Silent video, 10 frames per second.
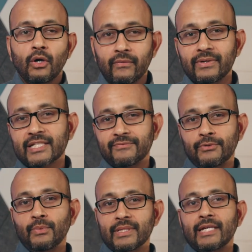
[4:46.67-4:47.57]
Over the next
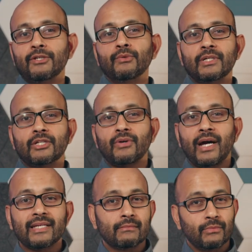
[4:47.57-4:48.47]
few weeks, I do want to
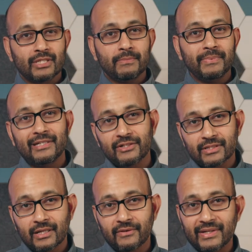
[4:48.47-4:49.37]
try some more speedier
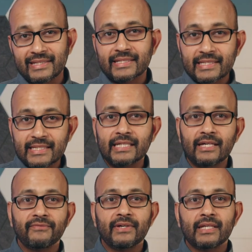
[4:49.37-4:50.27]
stuff and see
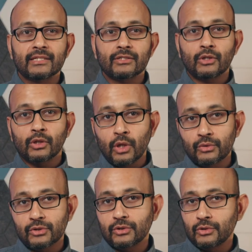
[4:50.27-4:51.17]
if it is
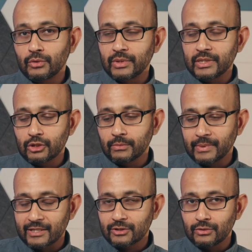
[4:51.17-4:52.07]
close to the
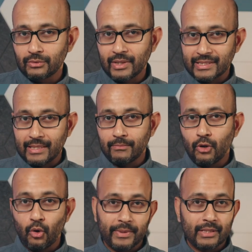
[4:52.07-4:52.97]
Superblast 2 as I'm
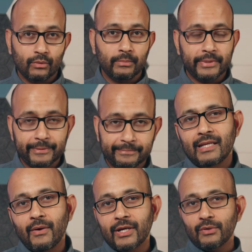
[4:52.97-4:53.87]
hoping it will be.
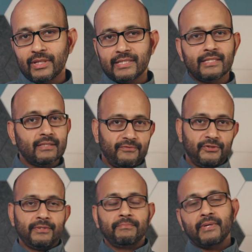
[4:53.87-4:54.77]
Now I know this is the
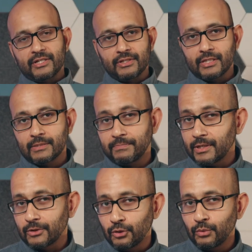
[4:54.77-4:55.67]
first impressions,
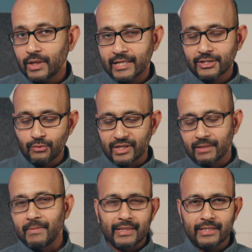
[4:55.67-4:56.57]
but who would I actually
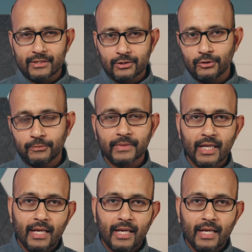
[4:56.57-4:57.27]
recommend these to?